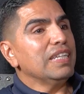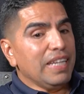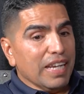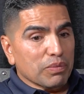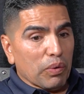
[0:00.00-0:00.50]

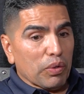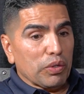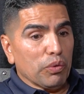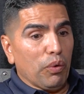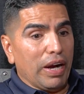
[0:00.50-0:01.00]
Yes, brother.
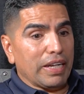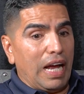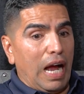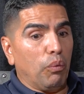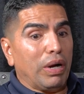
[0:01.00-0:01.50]

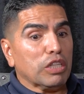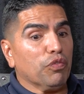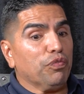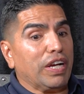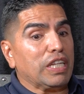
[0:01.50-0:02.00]
I wanted to
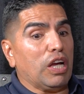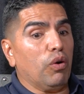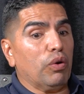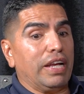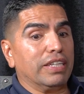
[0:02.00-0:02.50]
find
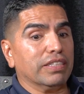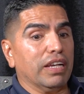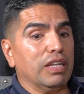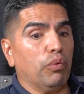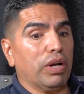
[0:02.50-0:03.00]
out
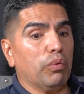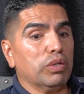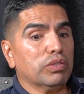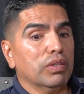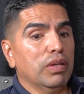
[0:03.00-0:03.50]
exactly what I
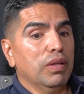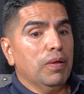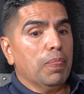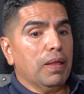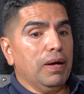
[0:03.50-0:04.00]
was
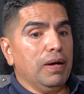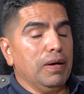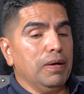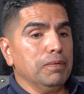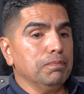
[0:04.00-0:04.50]

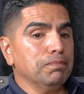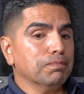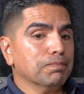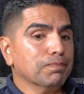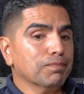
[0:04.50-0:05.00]

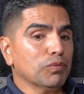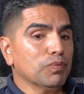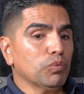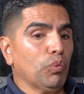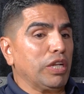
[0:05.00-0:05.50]
um,
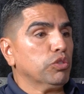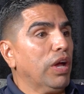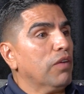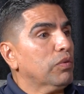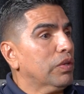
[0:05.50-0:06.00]
wanted to
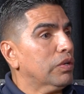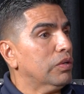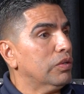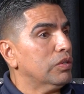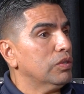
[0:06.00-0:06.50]
have on
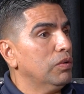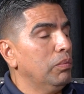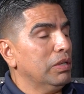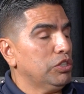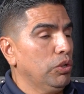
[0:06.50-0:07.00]

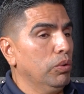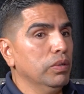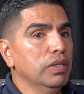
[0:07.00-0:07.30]
my show.